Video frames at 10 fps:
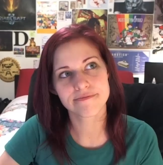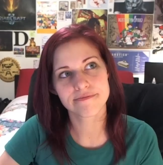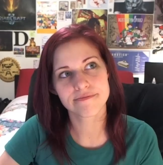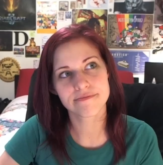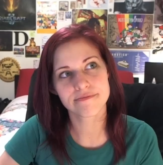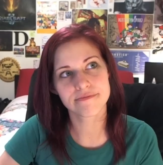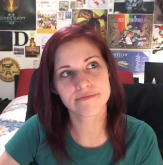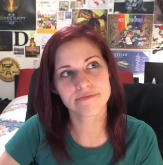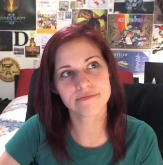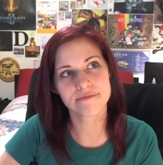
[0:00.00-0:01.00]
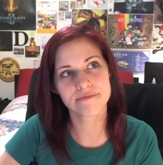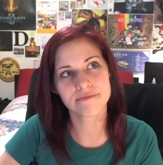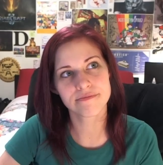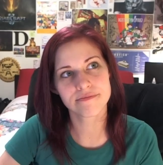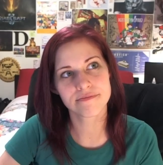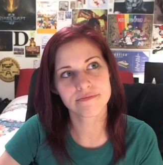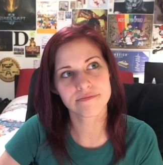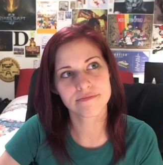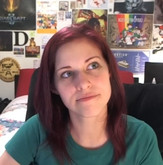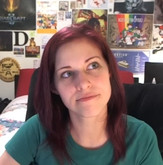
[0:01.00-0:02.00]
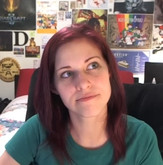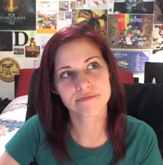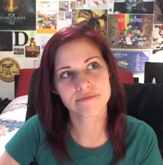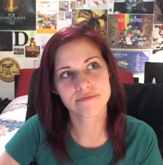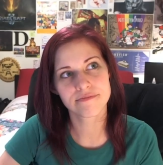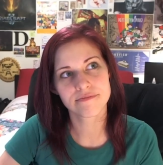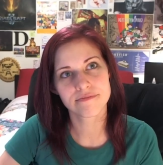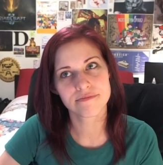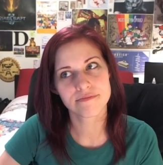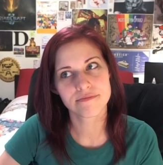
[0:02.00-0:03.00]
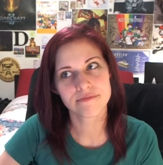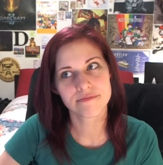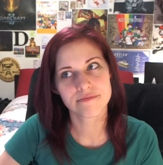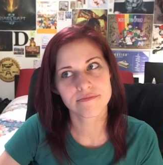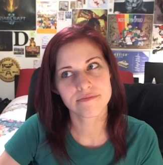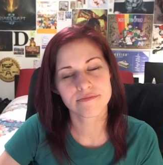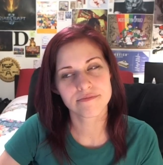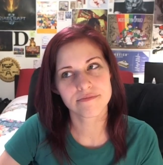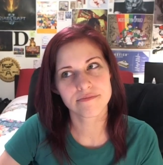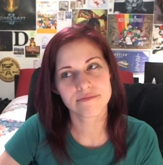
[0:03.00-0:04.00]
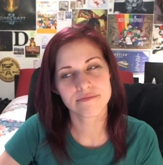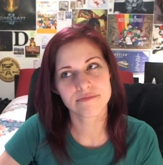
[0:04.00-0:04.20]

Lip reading: No one is speaking in this clip.